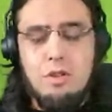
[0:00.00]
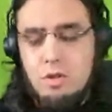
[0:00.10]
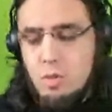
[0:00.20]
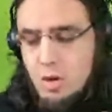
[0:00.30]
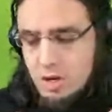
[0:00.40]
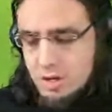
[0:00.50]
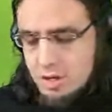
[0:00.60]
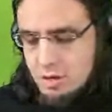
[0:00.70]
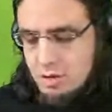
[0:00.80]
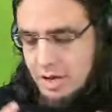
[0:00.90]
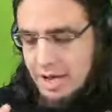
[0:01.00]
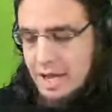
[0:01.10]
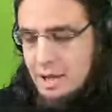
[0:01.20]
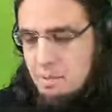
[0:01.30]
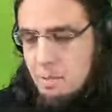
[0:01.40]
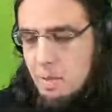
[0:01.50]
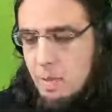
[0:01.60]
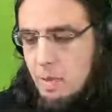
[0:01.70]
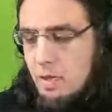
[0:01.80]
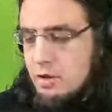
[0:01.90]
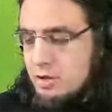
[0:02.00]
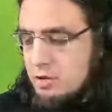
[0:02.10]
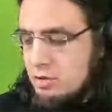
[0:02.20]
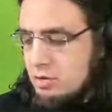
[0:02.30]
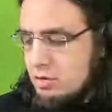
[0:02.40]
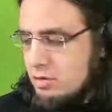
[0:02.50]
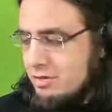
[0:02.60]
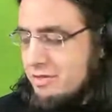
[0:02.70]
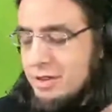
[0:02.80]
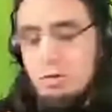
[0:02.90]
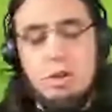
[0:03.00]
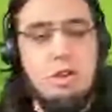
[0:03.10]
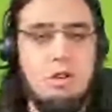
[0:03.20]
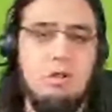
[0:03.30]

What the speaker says: want your game to feel good